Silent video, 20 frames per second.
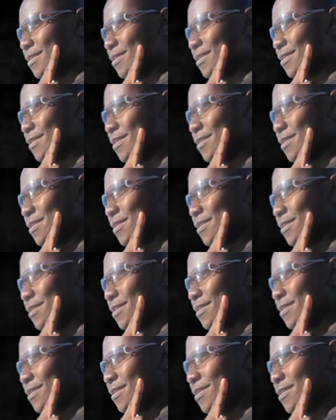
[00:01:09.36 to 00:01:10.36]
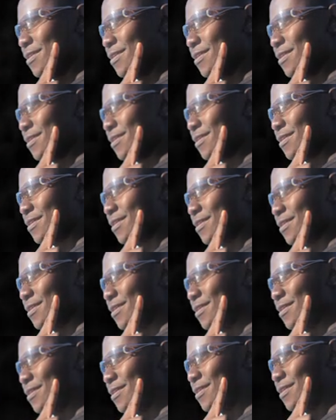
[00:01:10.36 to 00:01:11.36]

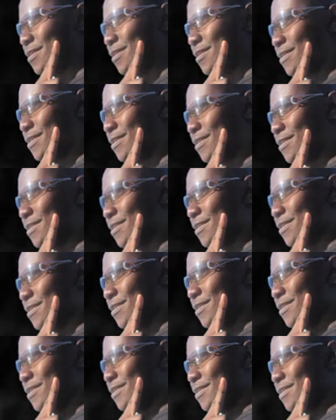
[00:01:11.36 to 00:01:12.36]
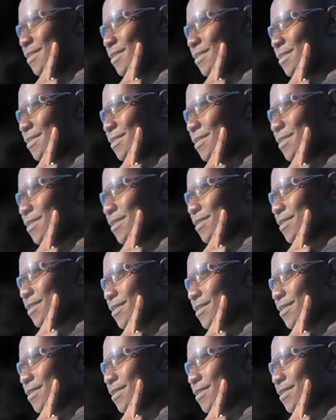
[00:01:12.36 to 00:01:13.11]
(not speaking)